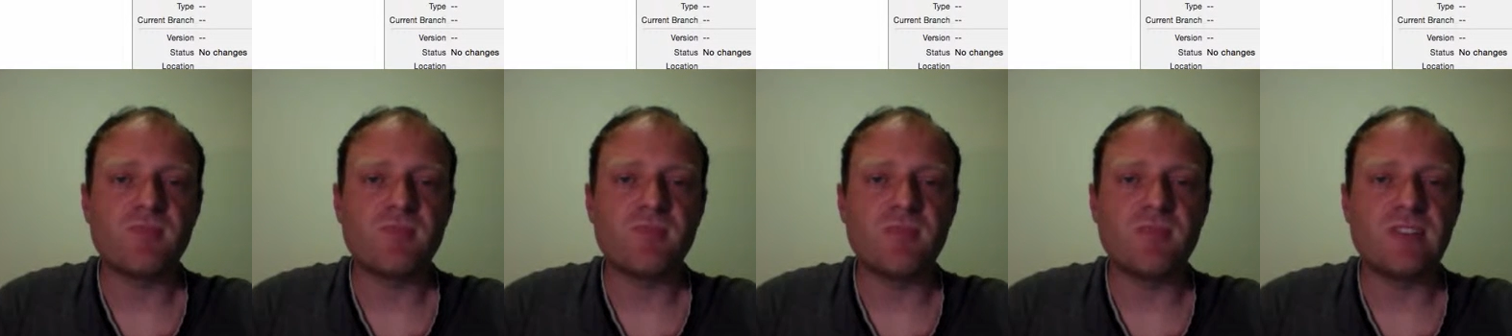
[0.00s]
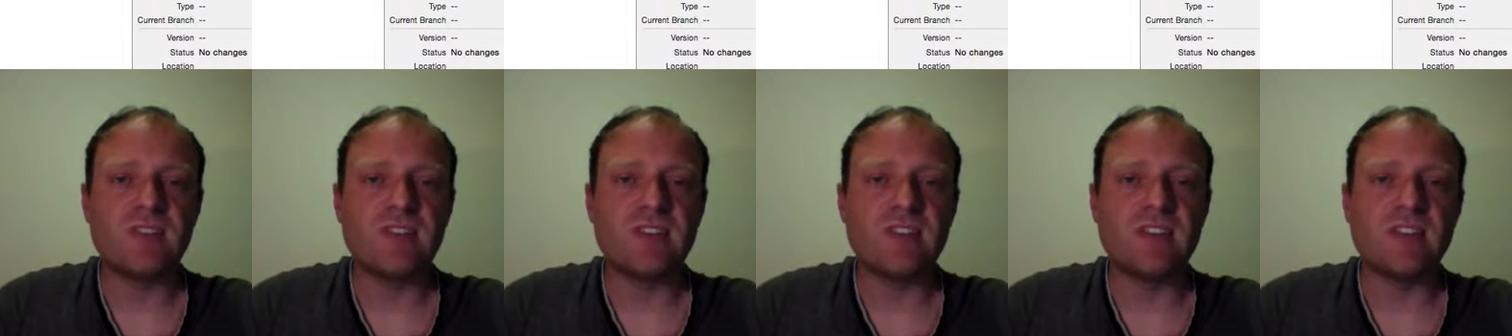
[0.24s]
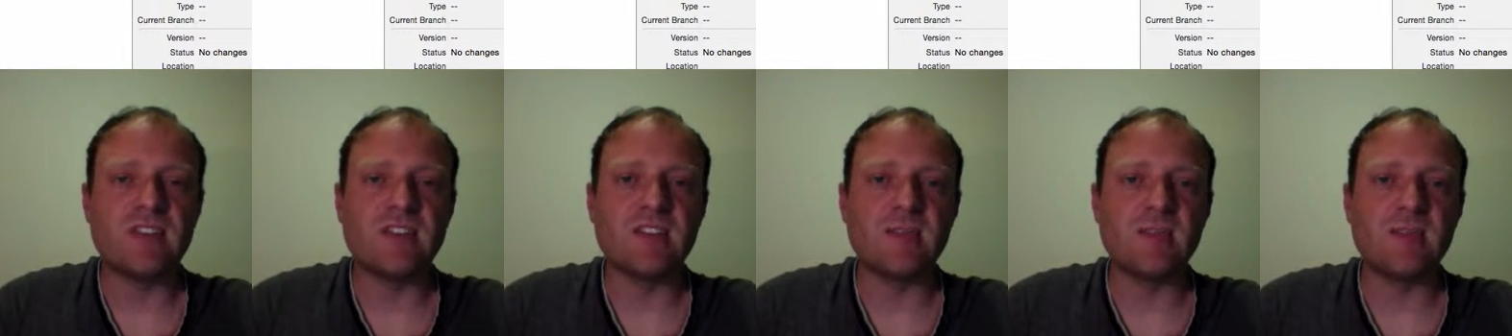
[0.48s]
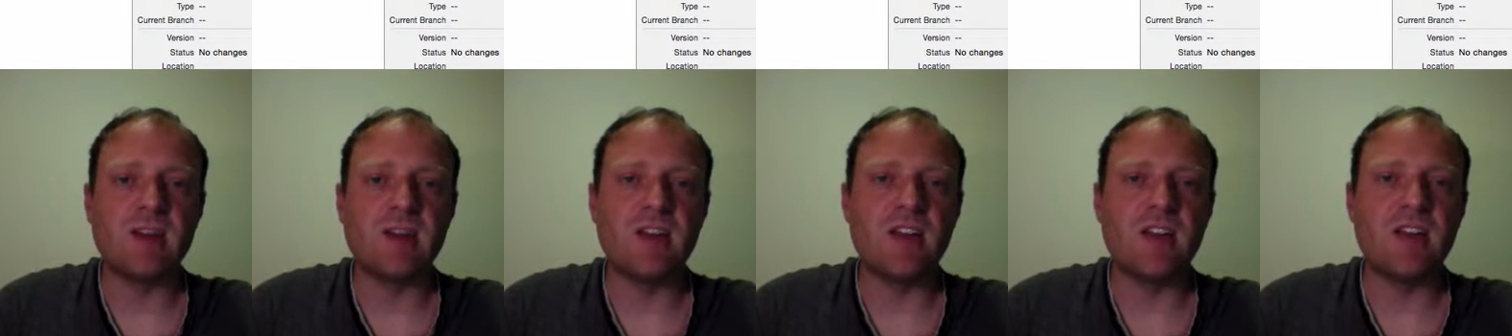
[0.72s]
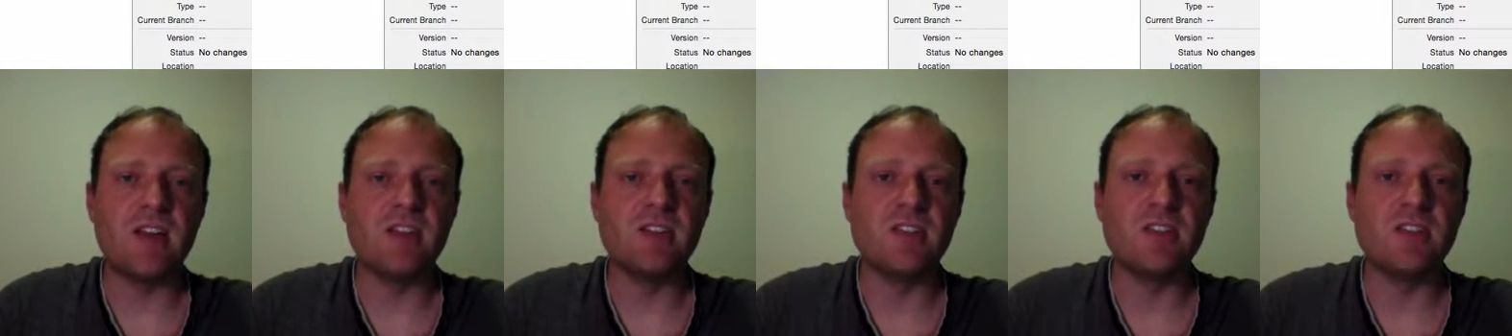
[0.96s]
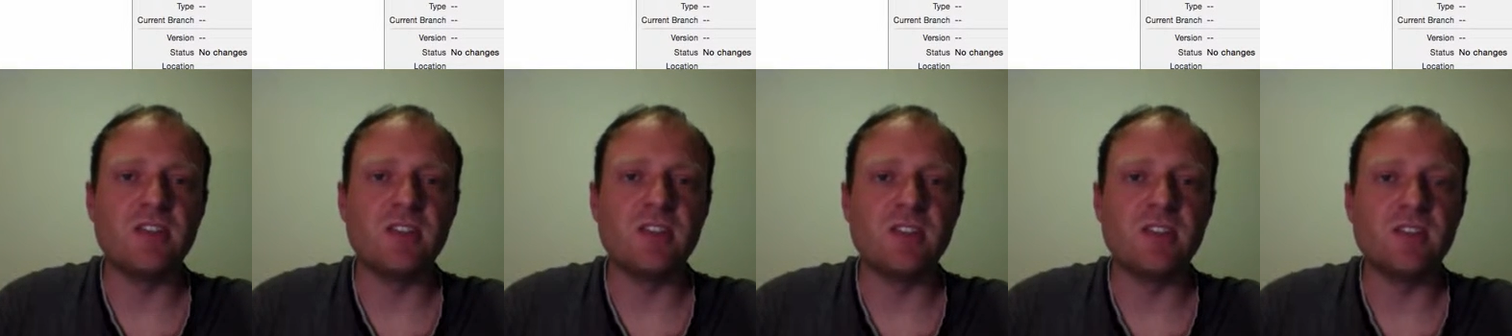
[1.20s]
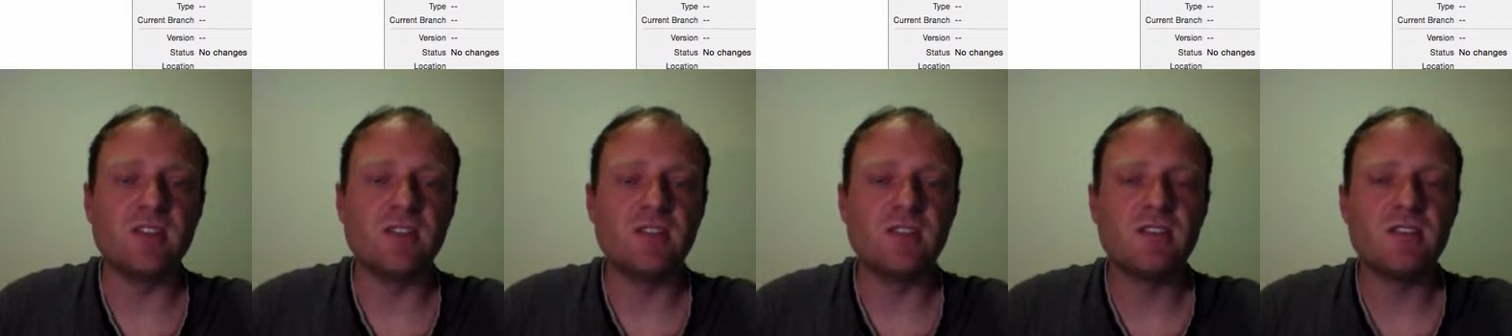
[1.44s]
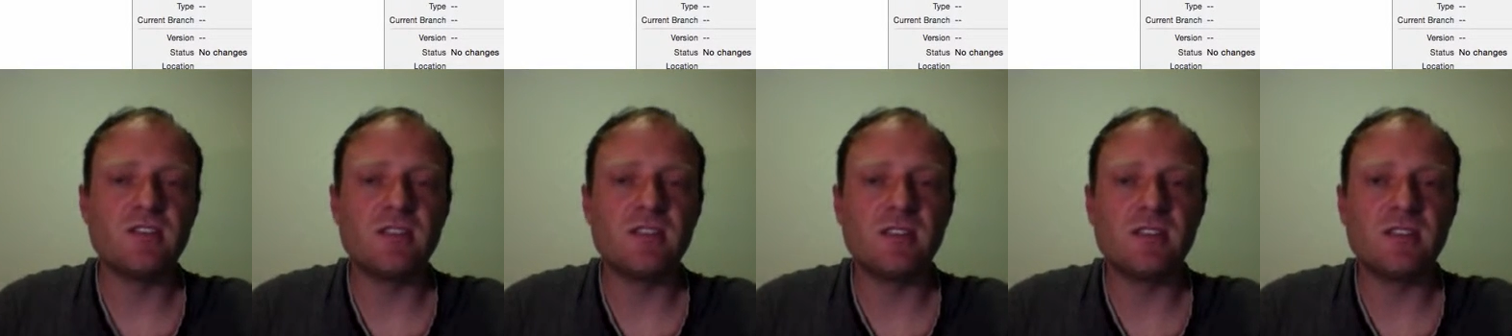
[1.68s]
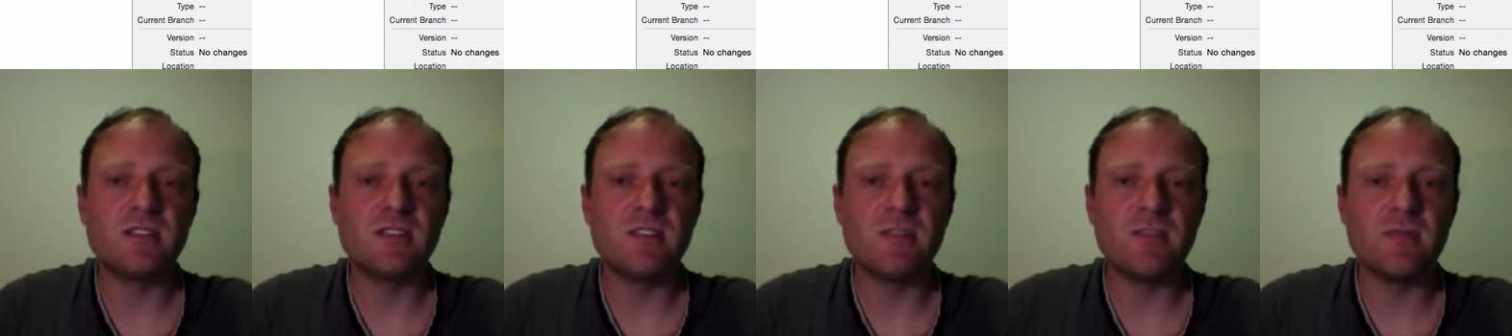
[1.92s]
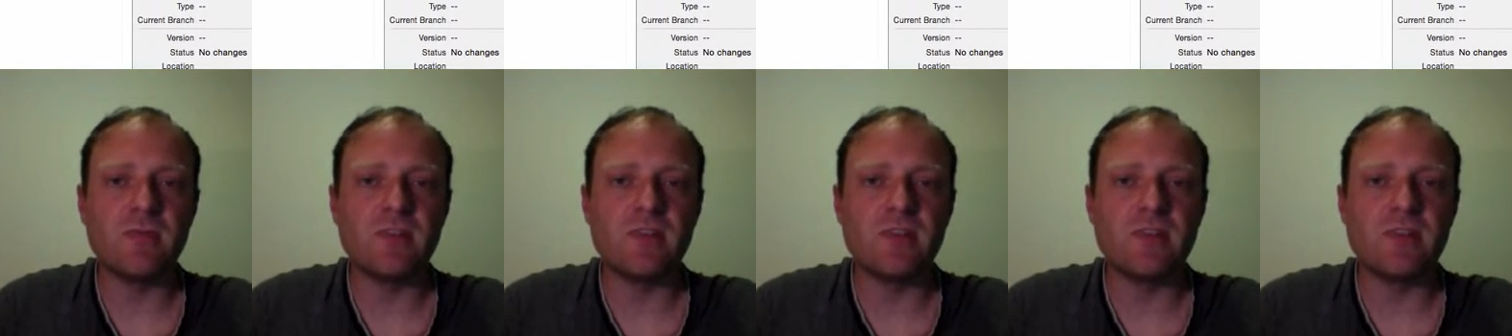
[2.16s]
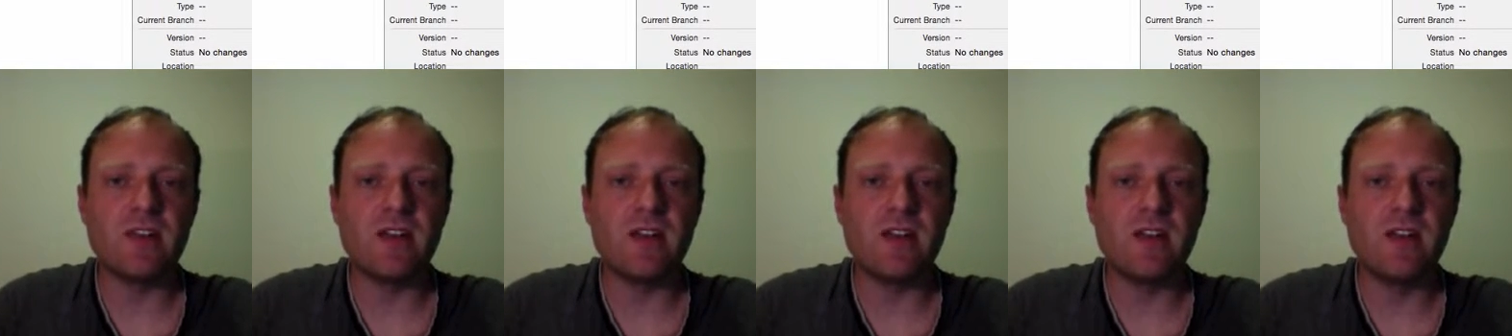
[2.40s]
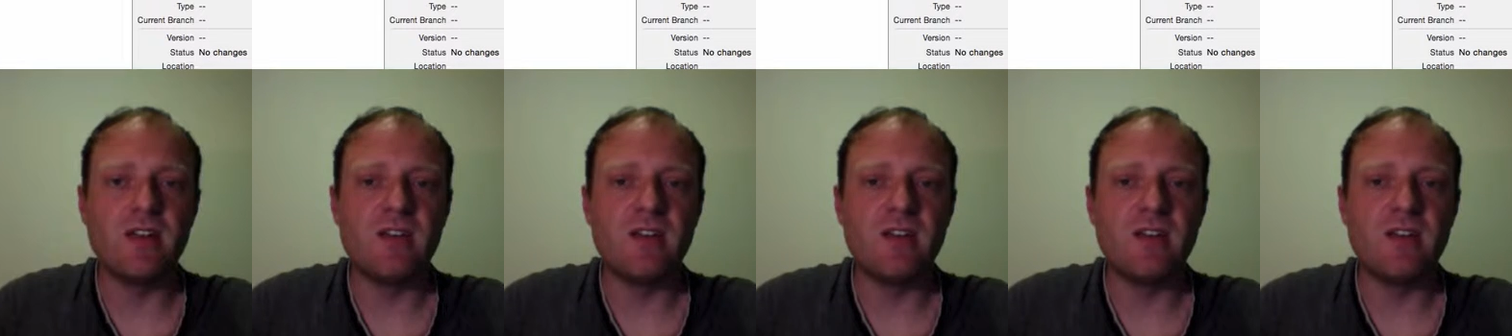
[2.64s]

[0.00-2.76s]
status bar initially. So let's get rid of that.